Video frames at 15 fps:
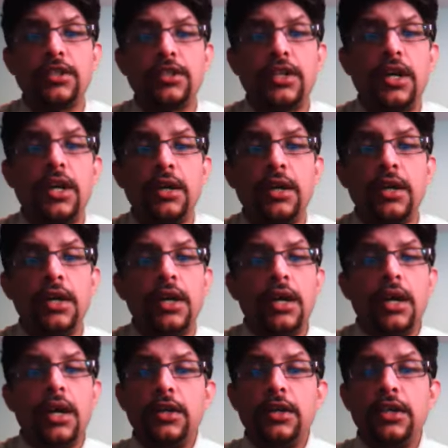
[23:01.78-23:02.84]

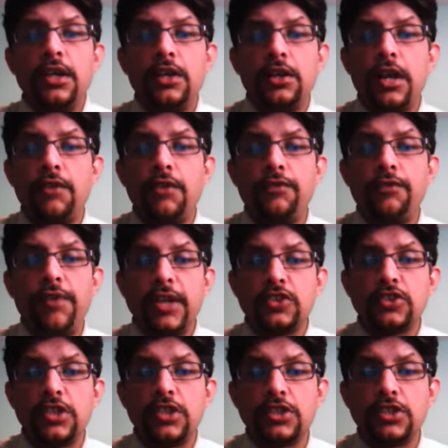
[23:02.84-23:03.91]
dear fans
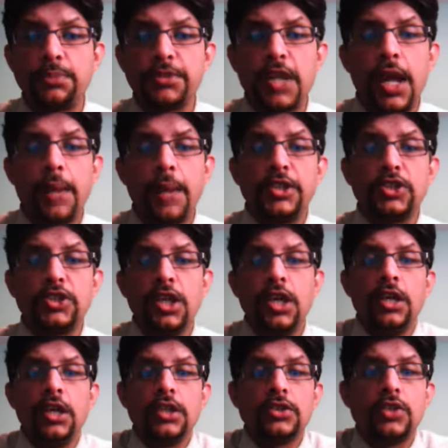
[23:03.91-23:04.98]
and subscribers.
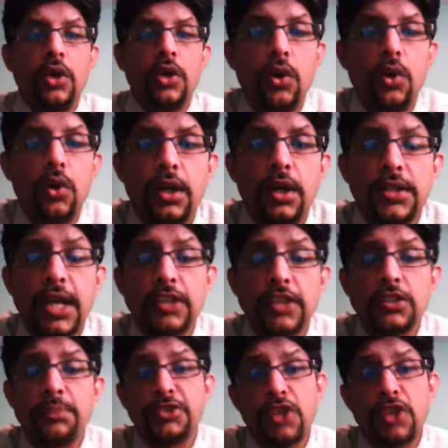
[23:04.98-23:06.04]
So that's the
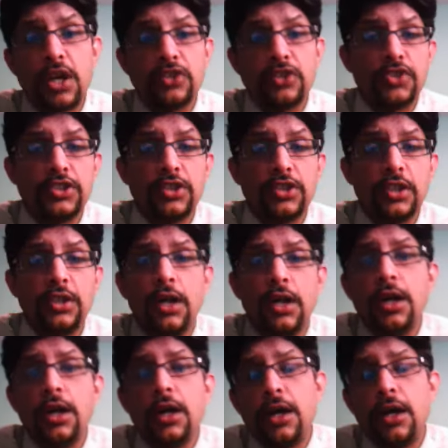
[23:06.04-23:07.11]
precise reason
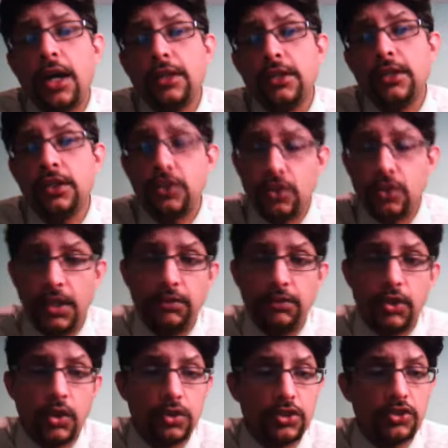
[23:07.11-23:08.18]
I need to leave you
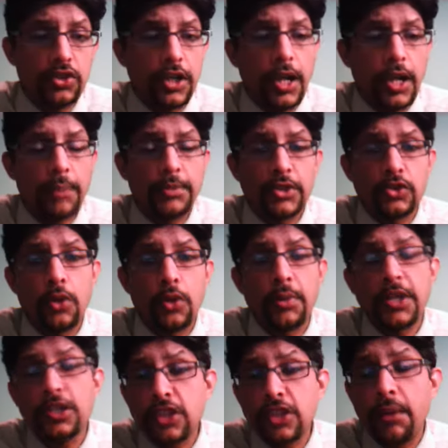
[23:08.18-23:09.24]
on this cricket happening show. But
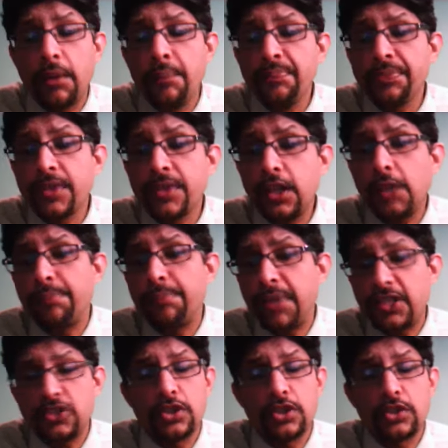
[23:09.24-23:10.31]
it's a real
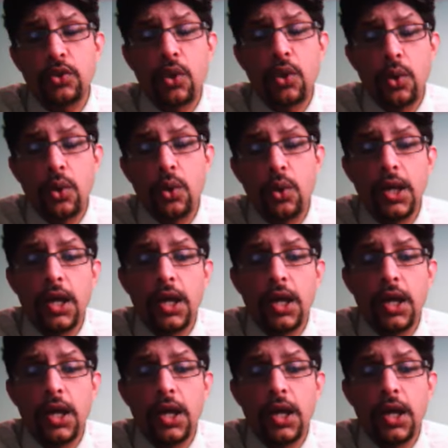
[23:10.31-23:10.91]
pleasure to know,